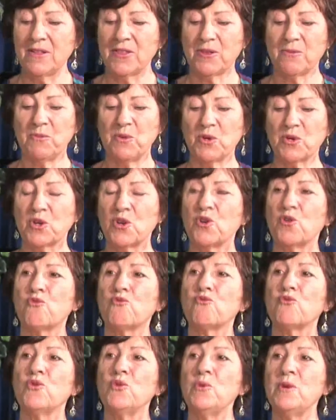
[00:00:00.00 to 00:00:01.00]
the more
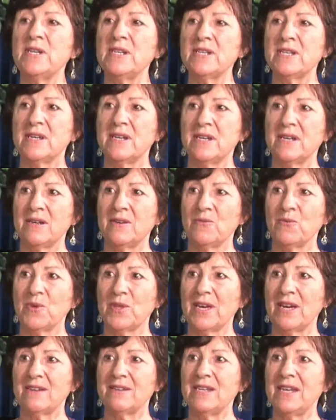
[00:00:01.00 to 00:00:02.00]
congruent with
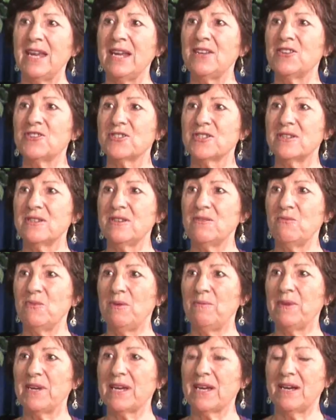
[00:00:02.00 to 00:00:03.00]
our nature we
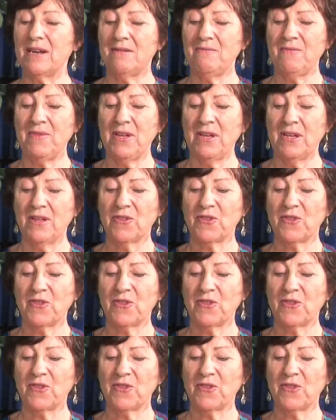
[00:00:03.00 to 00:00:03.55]
become,